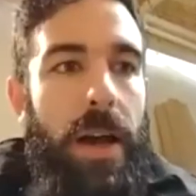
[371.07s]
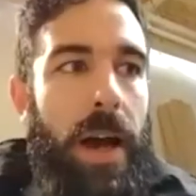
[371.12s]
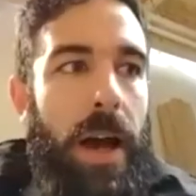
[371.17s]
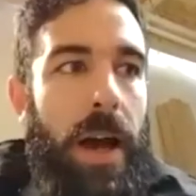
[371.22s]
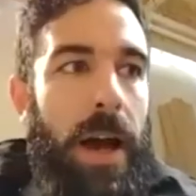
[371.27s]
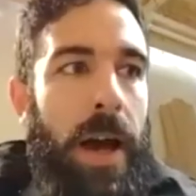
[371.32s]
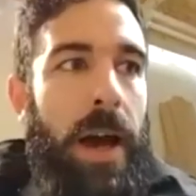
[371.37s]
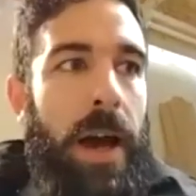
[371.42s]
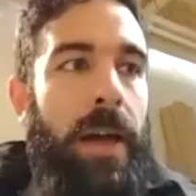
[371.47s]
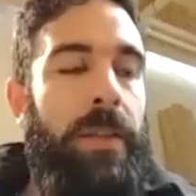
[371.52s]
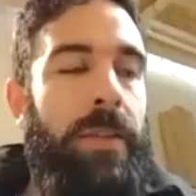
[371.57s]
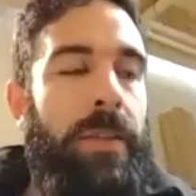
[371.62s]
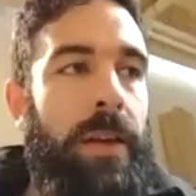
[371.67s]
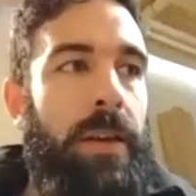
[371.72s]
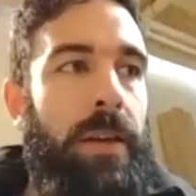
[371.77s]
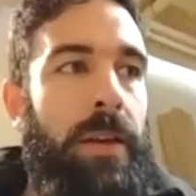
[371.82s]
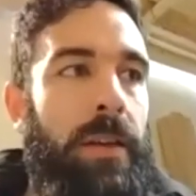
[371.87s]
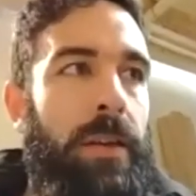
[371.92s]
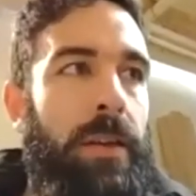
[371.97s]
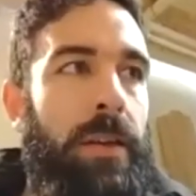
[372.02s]
uh,
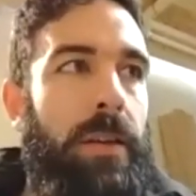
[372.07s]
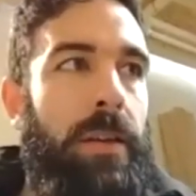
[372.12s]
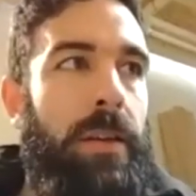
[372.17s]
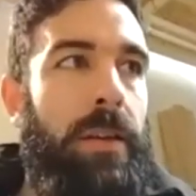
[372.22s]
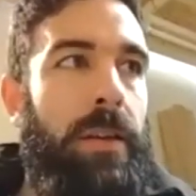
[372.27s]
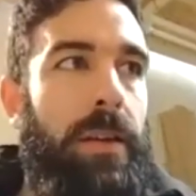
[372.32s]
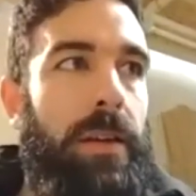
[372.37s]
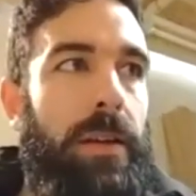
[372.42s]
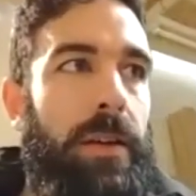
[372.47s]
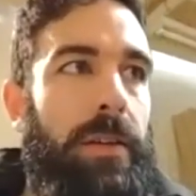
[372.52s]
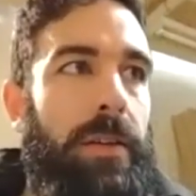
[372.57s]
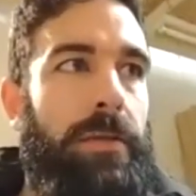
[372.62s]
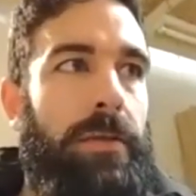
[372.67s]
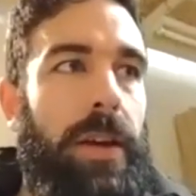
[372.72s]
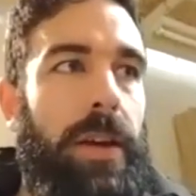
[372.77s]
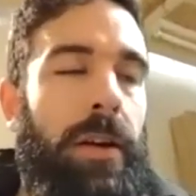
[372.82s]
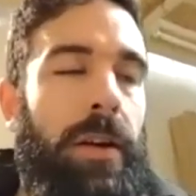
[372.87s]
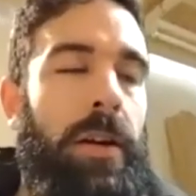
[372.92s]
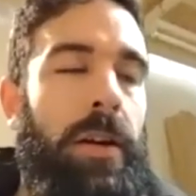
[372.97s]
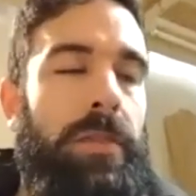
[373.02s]
the
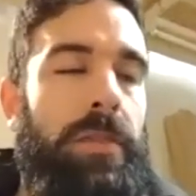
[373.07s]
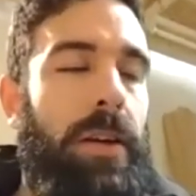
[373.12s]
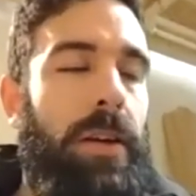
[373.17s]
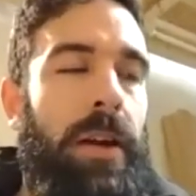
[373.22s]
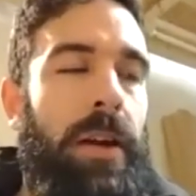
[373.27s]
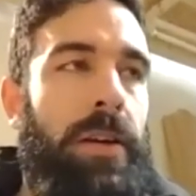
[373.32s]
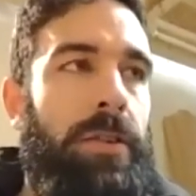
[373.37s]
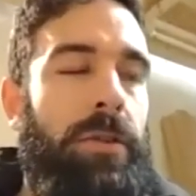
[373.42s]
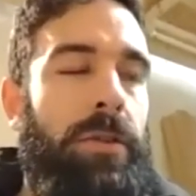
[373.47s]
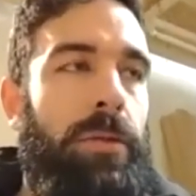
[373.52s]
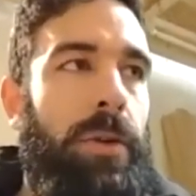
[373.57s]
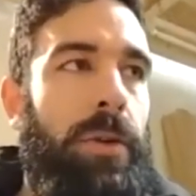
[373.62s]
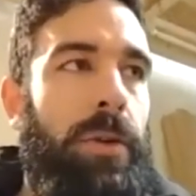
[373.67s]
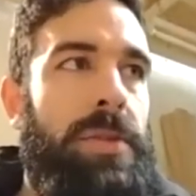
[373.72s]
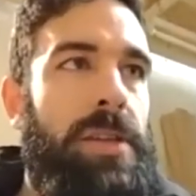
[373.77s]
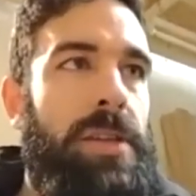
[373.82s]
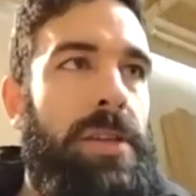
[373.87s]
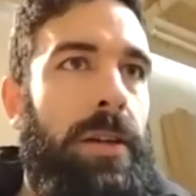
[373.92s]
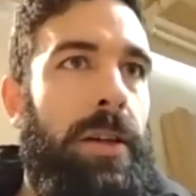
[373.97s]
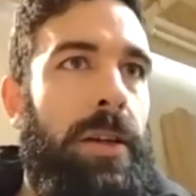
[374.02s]
uh, I don't know what
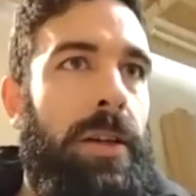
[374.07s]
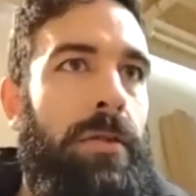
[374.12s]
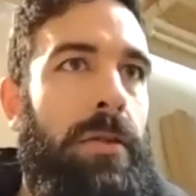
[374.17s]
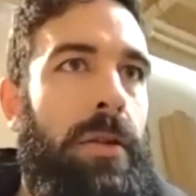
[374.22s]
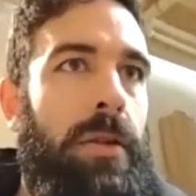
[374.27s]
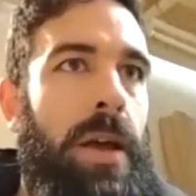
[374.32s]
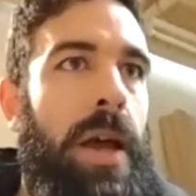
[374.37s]
I'm saying now.